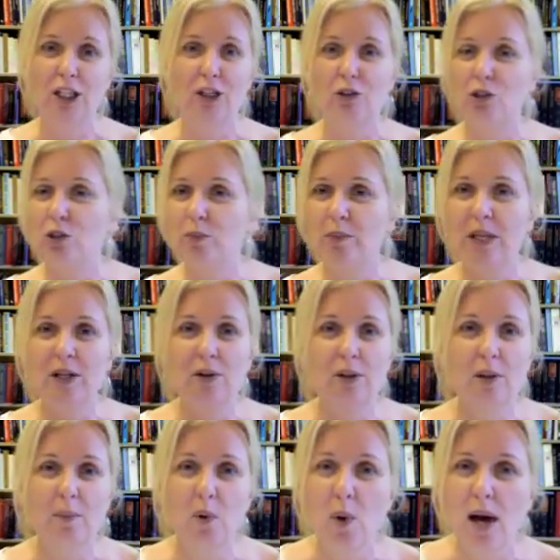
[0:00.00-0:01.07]
smear
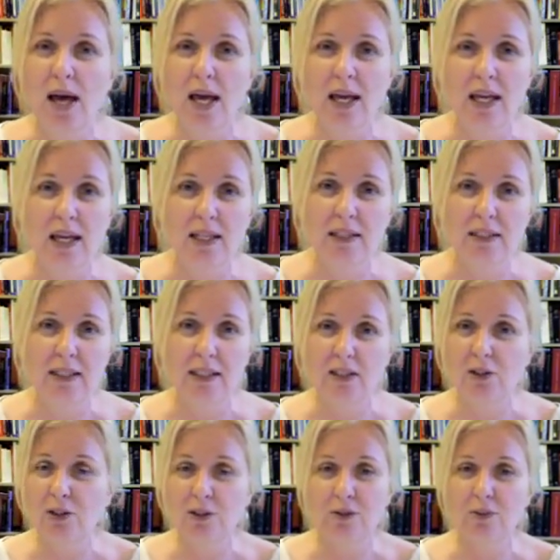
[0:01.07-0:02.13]
them away, and
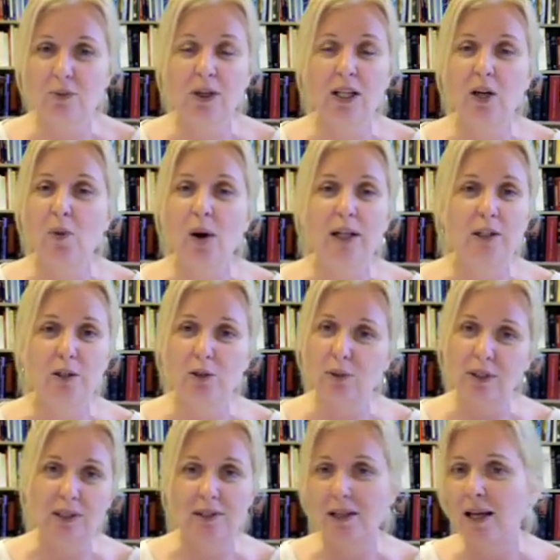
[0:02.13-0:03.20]
couldn't really quite do
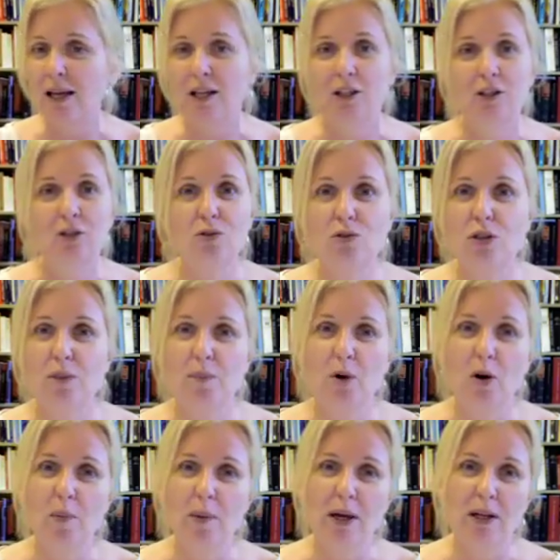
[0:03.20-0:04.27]
it, and used up
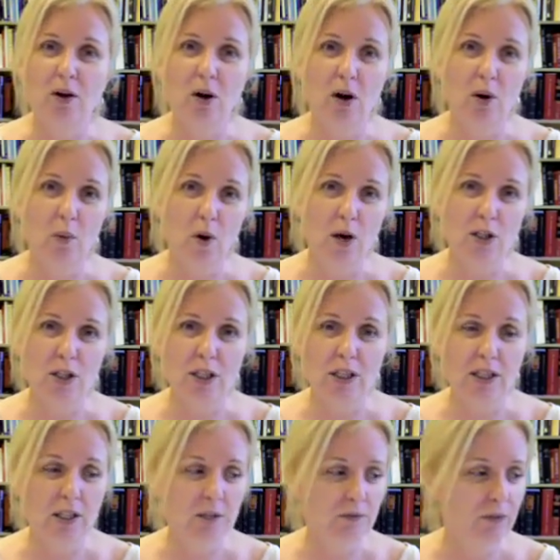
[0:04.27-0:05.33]
all my car washing
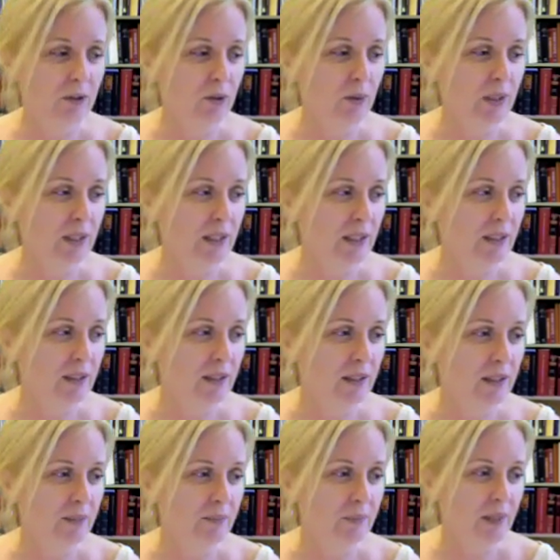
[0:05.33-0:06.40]
fluid, and
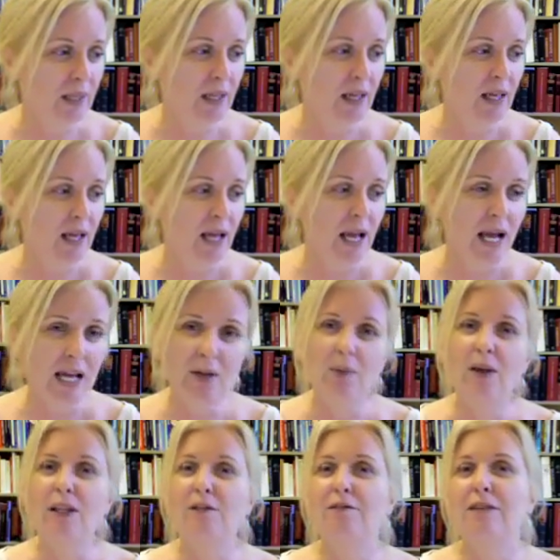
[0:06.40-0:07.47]

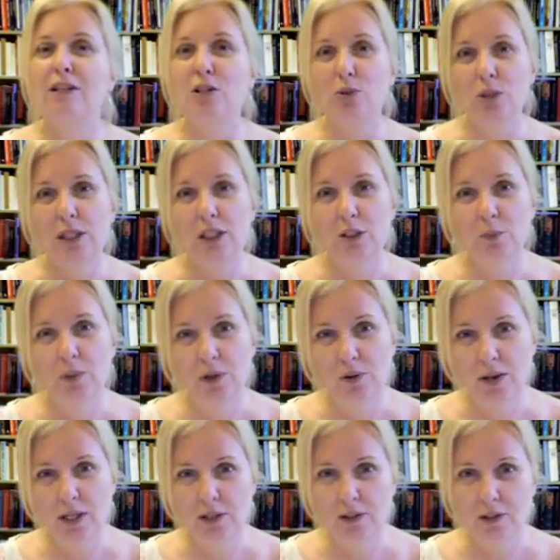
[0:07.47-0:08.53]
anyway, the visual
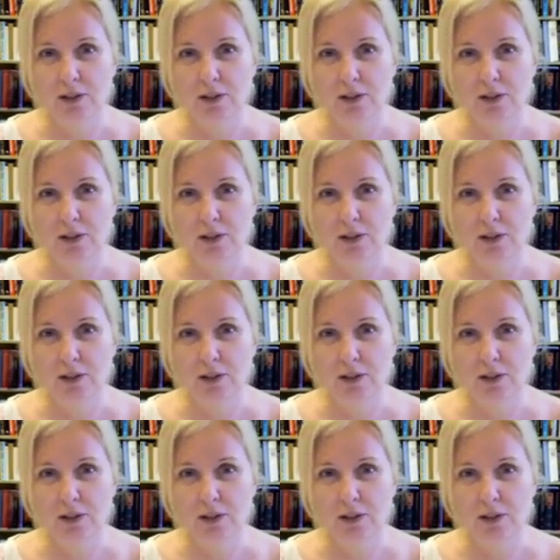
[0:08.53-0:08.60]
experience,